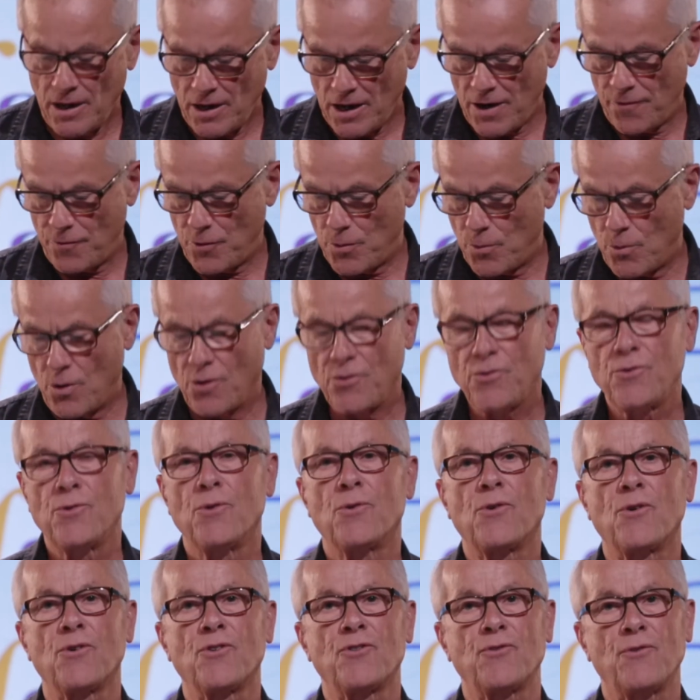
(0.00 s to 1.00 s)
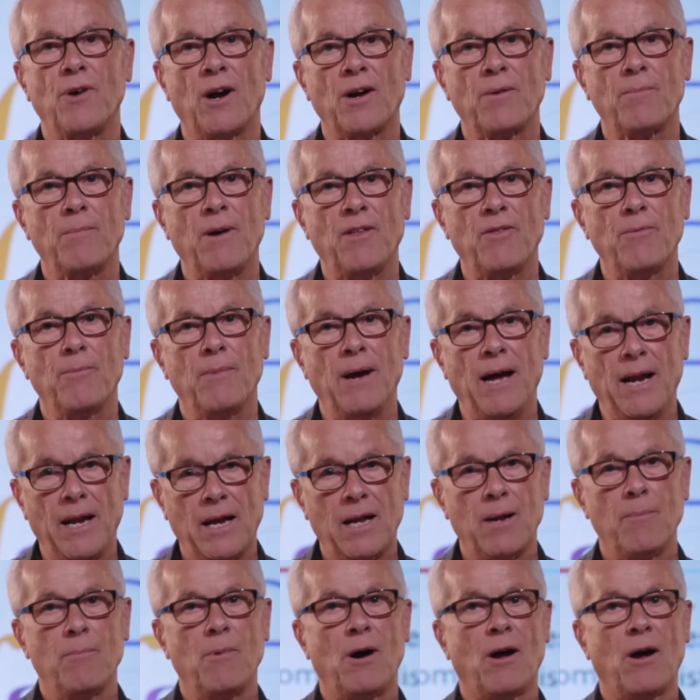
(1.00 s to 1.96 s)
if we want to construct mathematical